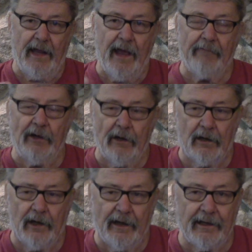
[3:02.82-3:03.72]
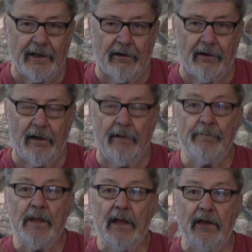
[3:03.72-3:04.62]
have in our hunting area
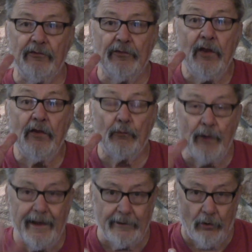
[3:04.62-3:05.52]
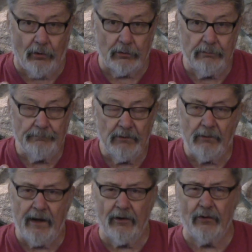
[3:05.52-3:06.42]
is red oak.
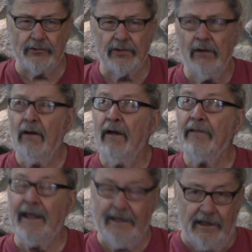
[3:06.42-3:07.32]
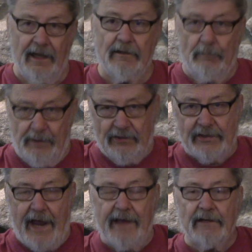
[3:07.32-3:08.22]
Red oaks, they can get to be
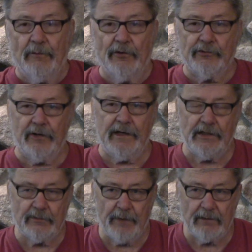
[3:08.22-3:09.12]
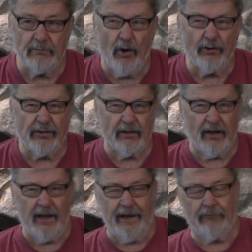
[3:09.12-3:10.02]
sizable trees, but most of
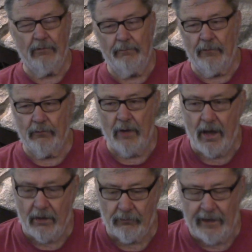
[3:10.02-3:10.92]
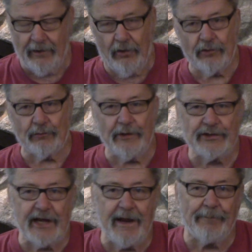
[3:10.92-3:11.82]
the red oaks we
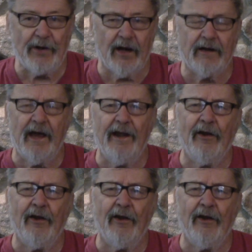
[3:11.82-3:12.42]
see up there are kind